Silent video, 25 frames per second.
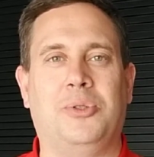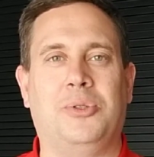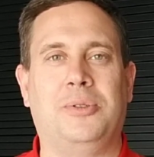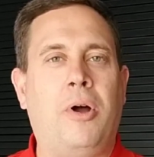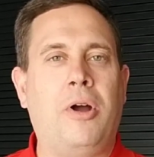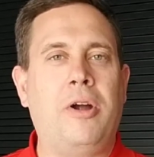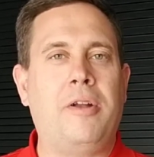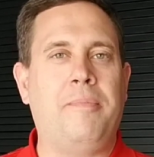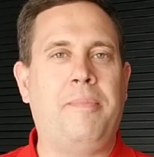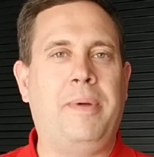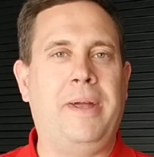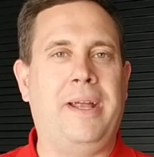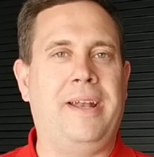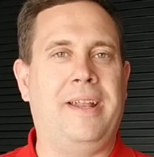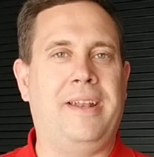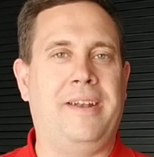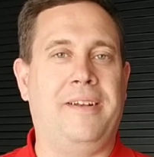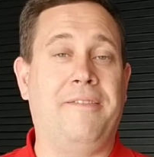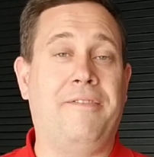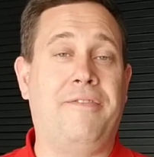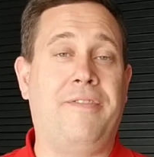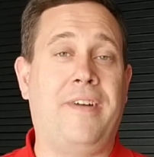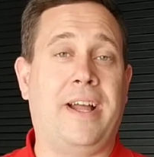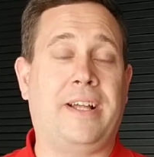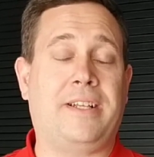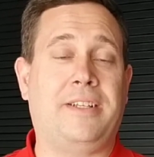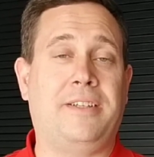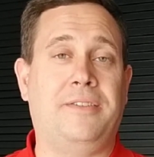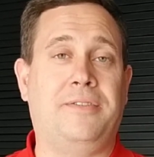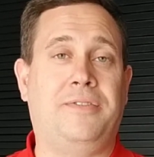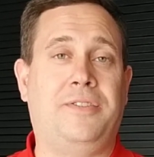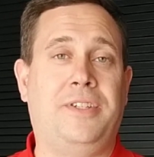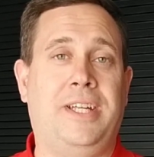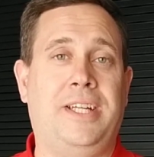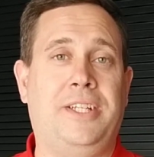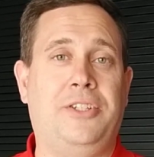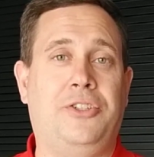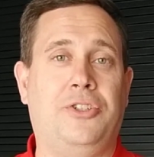Part of being an
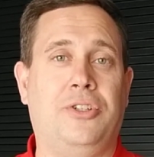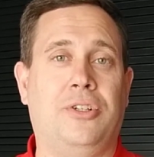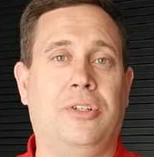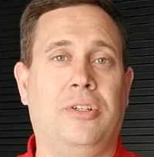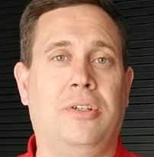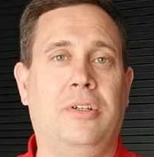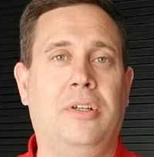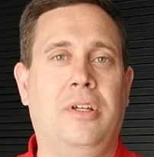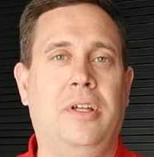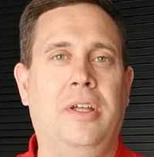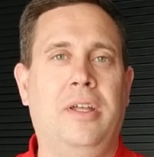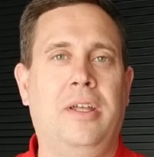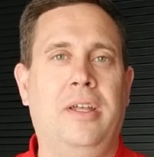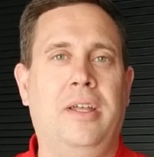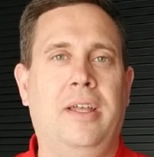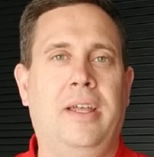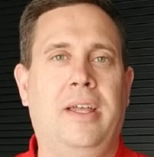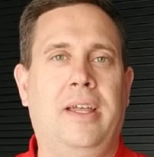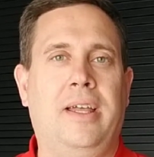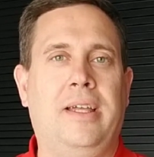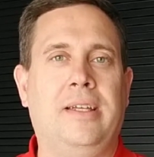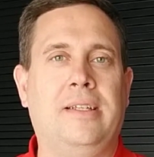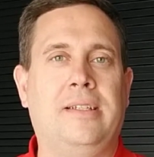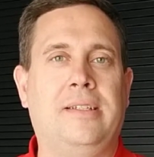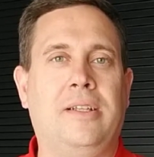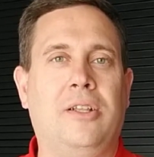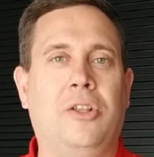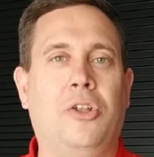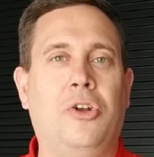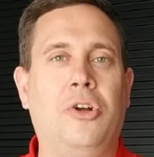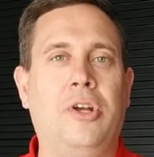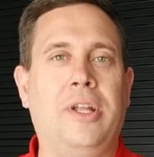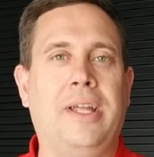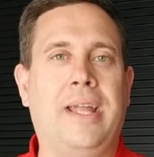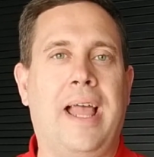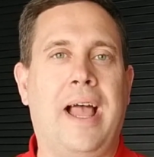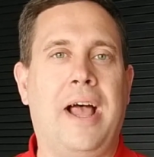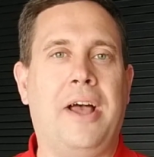effective teacher is
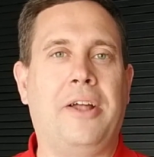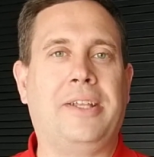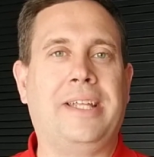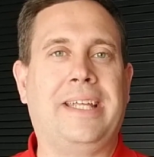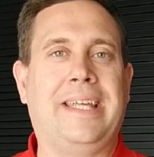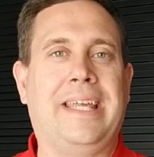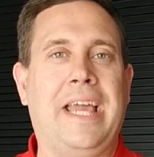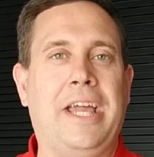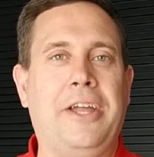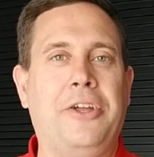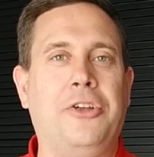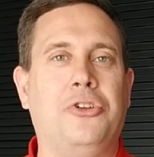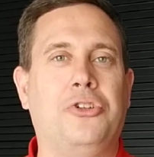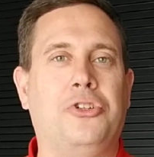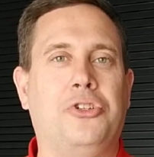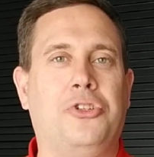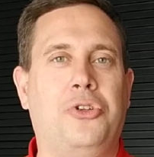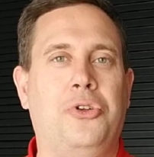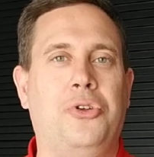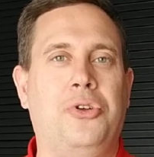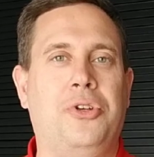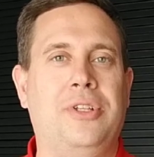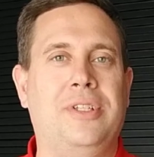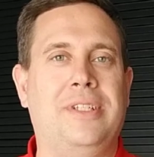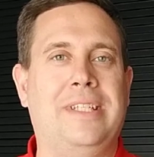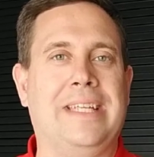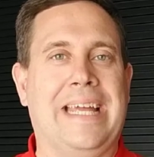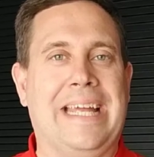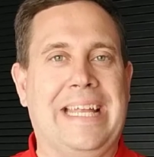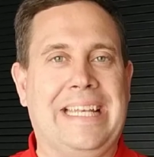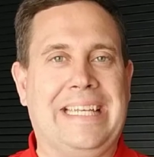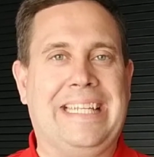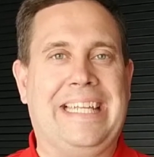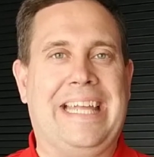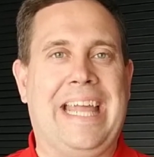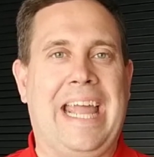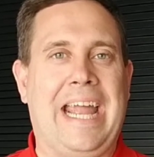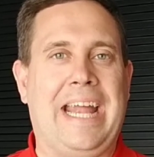learning how to get your students
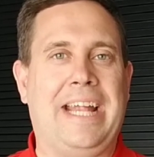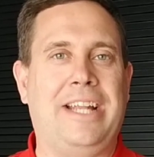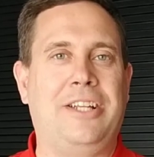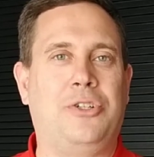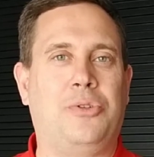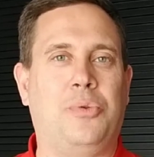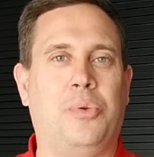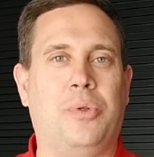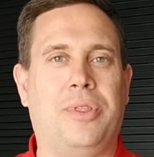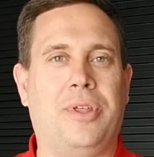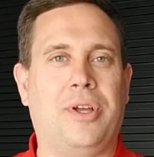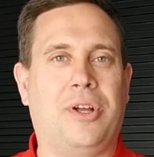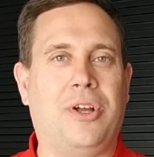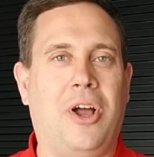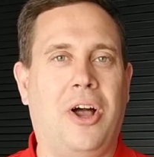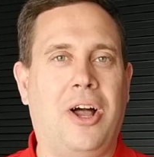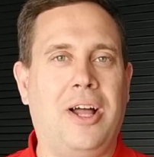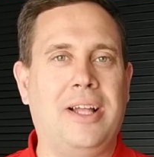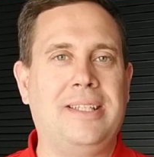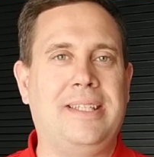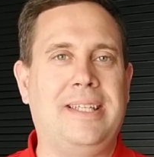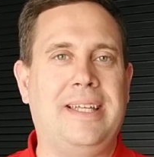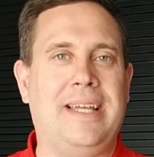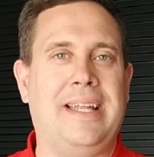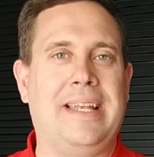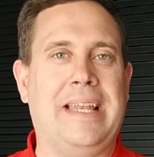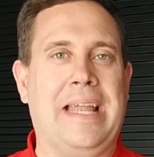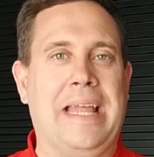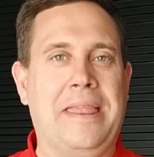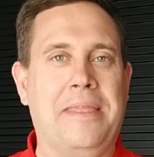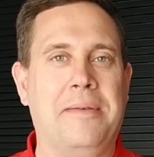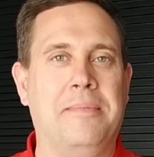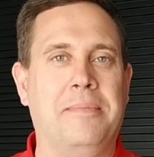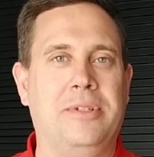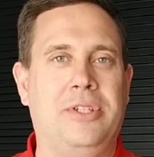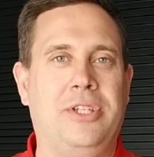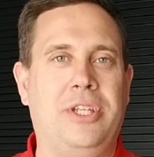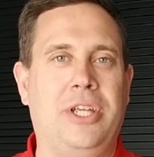engaged with the content and
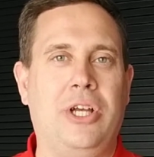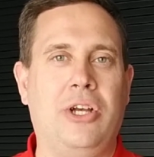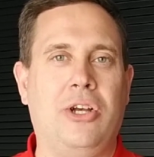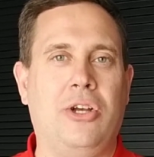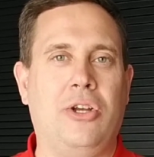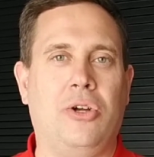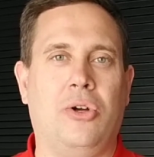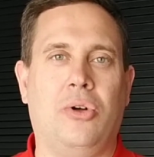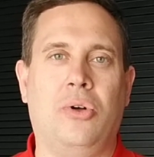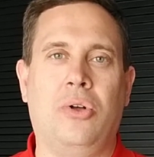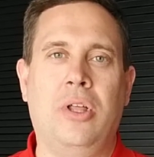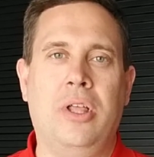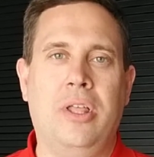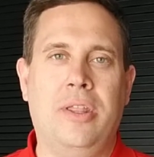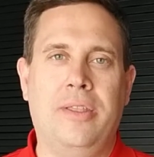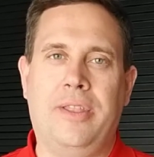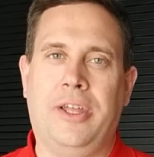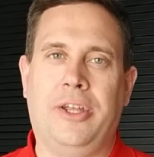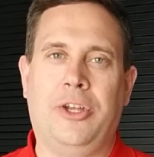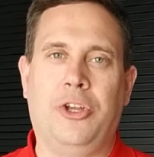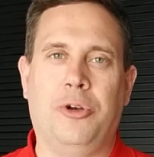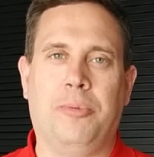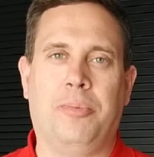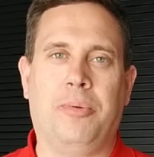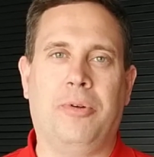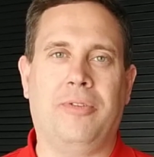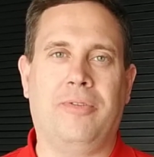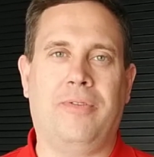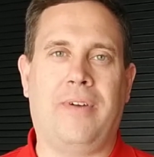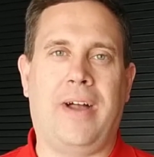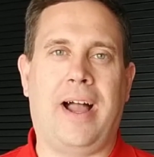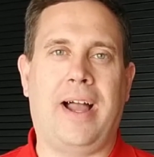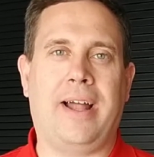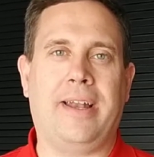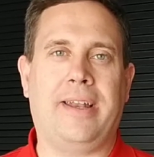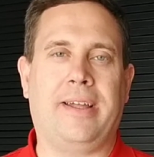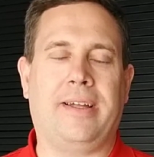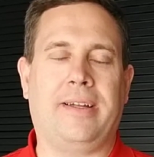the material that you're
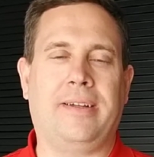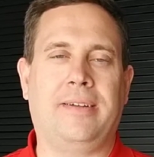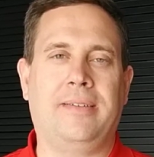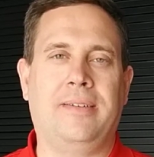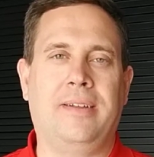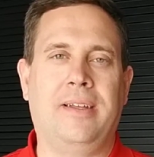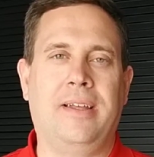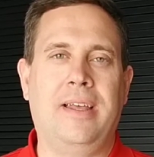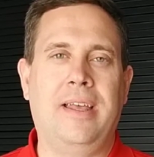providing.